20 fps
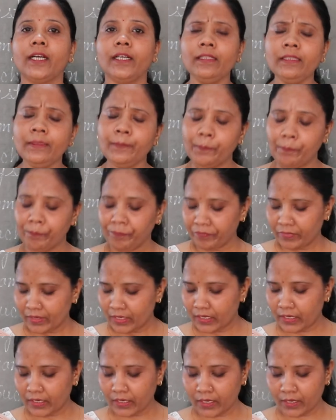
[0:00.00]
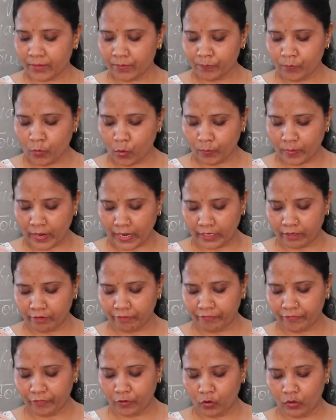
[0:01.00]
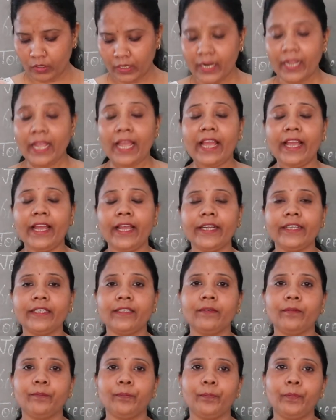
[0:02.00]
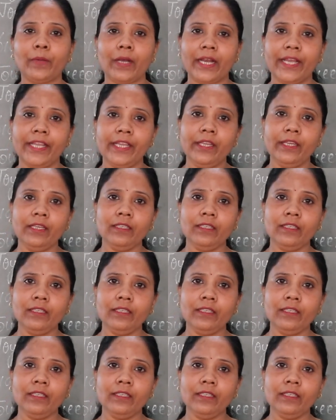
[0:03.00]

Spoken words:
the mobile phone, and by